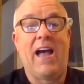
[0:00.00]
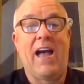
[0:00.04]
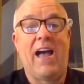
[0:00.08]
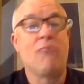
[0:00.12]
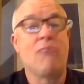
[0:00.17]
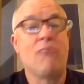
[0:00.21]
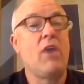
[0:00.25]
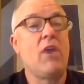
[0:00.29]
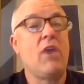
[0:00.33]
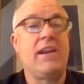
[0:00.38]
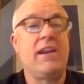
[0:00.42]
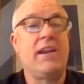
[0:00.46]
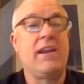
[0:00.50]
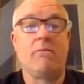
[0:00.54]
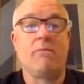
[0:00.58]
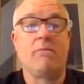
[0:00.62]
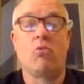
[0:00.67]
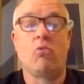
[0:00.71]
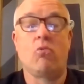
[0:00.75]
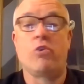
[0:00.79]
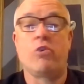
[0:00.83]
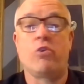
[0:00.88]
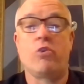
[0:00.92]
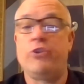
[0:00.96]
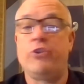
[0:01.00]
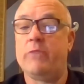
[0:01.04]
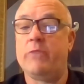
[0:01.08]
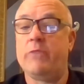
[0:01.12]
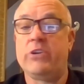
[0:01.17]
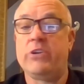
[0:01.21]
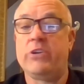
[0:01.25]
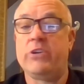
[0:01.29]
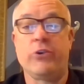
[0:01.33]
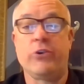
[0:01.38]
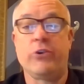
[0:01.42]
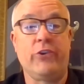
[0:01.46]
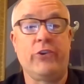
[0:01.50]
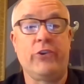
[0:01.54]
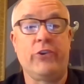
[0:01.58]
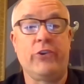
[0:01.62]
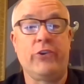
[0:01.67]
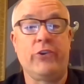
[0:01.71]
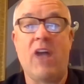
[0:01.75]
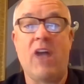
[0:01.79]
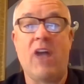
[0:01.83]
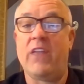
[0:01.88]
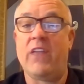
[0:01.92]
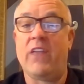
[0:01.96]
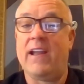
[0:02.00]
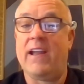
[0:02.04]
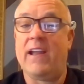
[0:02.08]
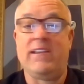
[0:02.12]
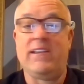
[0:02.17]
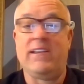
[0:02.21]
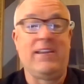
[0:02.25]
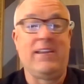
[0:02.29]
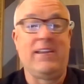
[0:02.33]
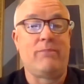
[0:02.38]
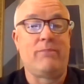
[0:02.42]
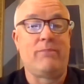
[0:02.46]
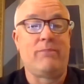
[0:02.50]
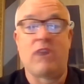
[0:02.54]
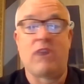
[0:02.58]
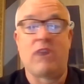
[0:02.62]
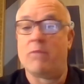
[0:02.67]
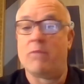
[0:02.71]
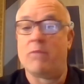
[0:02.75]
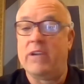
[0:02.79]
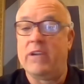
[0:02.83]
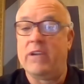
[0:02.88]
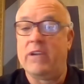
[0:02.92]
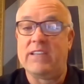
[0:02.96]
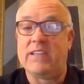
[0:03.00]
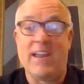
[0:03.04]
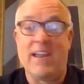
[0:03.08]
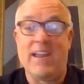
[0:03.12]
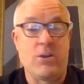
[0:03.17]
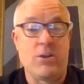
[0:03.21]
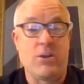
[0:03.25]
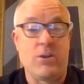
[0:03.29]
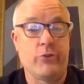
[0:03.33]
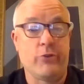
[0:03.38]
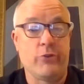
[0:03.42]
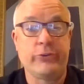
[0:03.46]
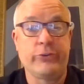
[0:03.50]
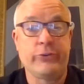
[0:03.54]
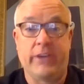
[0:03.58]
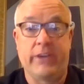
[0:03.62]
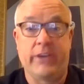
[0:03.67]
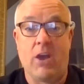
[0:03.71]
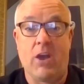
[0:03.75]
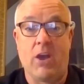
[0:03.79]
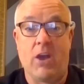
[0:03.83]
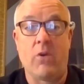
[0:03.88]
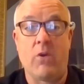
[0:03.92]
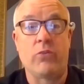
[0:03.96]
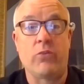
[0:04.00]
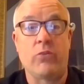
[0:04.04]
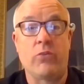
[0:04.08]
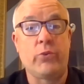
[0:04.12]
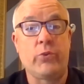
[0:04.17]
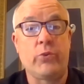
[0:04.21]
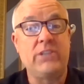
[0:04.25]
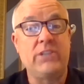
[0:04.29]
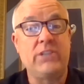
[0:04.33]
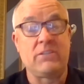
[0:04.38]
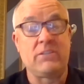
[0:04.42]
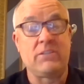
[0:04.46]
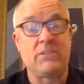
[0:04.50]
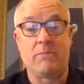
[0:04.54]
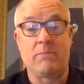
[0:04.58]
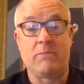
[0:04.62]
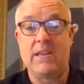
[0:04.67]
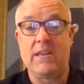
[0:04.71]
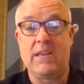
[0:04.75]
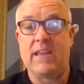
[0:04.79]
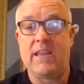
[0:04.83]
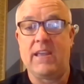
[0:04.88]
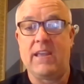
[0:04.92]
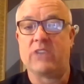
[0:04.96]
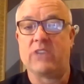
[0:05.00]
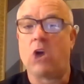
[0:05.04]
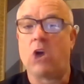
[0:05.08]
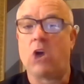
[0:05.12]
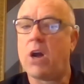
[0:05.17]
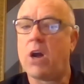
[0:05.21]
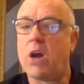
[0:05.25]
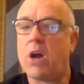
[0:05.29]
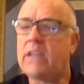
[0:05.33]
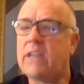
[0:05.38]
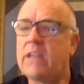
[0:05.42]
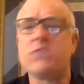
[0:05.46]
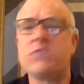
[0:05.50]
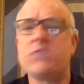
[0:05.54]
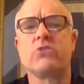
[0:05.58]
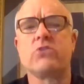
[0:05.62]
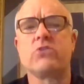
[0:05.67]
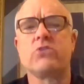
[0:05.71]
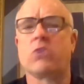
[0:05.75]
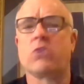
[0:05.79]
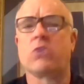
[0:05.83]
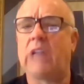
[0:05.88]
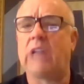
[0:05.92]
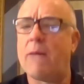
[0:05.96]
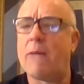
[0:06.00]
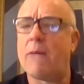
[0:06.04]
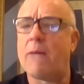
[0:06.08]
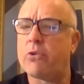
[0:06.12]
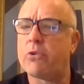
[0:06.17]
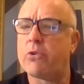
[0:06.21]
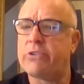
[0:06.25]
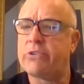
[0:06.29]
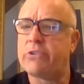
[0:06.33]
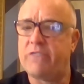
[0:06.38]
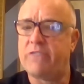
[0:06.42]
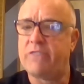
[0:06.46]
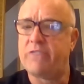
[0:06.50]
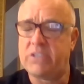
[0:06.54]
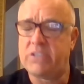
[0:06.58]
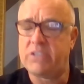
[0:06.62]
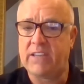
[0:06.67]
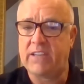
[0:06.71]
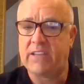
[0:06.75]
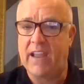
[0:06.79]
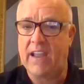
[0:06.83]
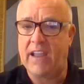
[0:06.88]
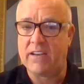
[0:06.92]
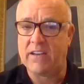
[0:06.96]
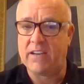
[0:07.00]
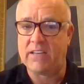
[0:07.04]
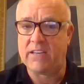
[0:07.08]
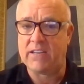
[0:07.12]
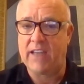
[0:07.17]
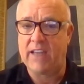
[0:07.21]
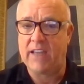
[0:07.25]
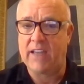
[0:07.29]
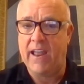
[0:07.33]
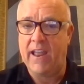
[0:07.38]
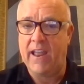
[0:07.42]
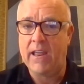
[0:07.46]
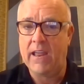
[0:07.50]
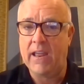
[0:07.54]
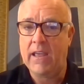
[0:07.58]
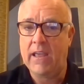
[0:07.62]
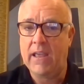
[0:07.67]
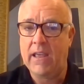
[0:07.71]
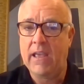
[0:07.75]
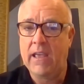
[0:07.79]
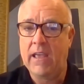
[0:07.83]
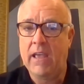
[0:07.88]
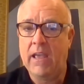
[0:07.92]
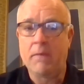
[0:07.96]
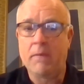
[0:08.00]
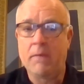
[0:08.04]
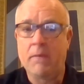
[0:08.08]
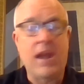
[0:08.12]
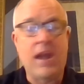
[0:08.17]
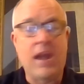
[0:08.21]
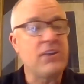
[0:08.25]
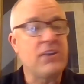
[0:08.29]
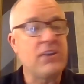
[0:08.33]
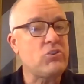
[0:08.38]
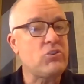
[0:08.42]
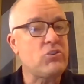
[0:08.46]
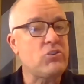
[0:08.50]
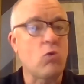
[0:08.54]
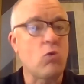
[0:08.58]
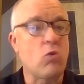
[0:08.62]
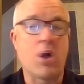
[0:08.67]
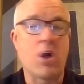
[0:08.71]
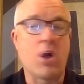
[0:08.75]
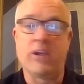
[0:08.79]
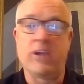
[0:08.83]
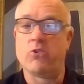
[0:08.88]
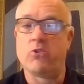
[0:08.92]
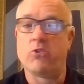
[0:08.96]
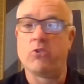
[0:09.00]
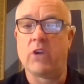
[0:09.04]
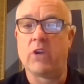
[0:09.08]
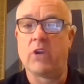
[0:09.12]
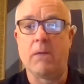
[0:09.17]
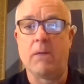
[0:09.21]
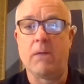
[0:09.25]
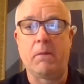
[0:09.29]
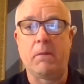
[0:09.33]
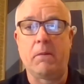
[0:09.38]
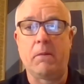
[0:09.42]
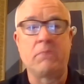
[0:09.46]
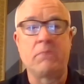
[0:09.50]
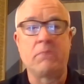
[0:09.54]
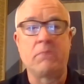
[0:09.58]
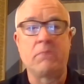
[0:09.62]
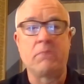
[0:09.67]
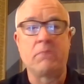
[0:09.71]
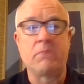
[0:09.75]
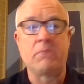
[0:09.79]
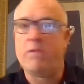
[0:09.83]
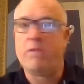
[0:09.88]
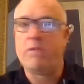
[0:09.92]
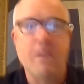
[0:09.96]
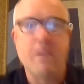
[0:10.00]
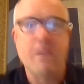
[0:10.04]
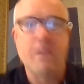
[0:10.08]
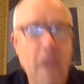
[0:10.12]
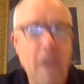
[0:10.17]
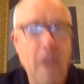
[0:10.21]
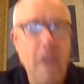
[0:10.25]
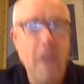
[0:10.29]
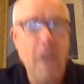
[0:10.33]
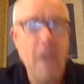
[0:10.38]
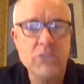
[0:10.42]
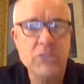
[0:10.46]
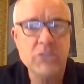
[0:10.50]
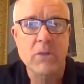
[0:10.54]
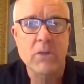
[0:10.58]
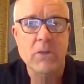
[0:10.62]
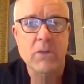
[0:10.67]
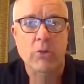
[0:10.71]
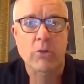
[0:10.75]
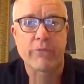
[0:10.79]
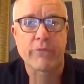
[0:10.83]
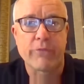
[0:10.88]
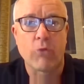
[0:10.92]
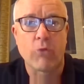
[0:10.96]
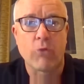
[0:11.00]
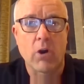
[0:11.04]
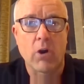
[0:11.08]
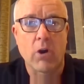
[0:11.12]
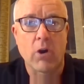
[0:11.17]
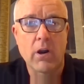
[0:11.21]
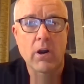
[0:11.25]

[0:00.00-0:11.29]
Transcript: writing more new material now than I did probably 10 years ago. And the reason being is audiences are a lot more sophisticated today. Mm-hmm. I mean, I used to walk into a company, people say, hey, we've never had a speaker before.